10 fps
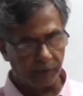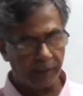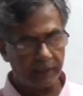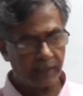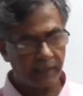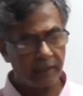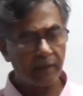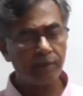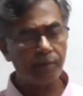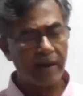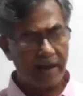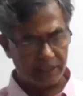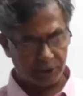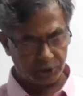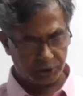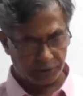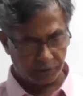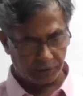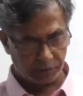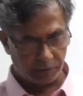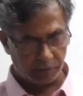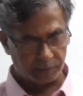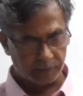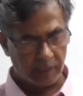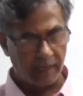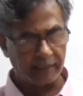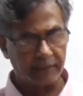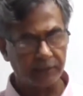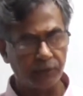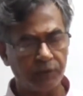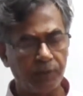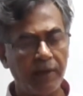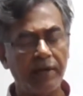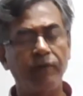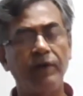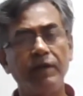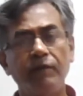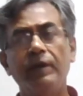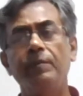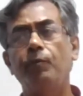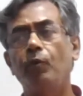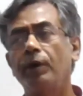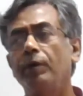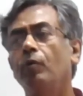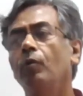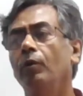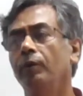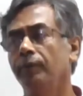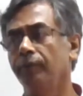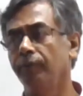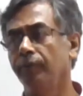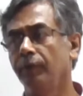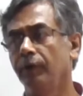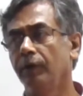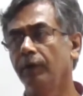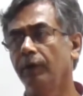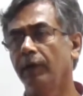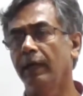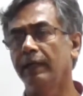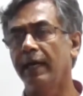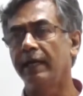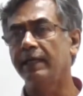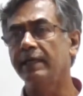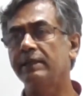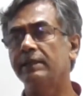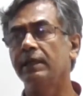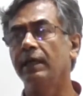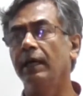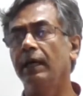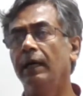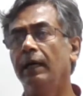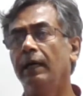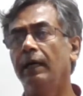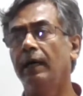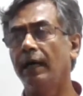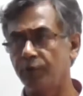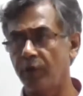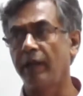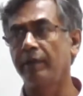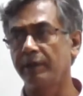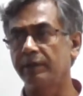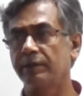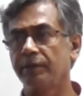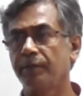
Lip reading: there is another branch of science which played a very, very important role, and that is hydrodynamics.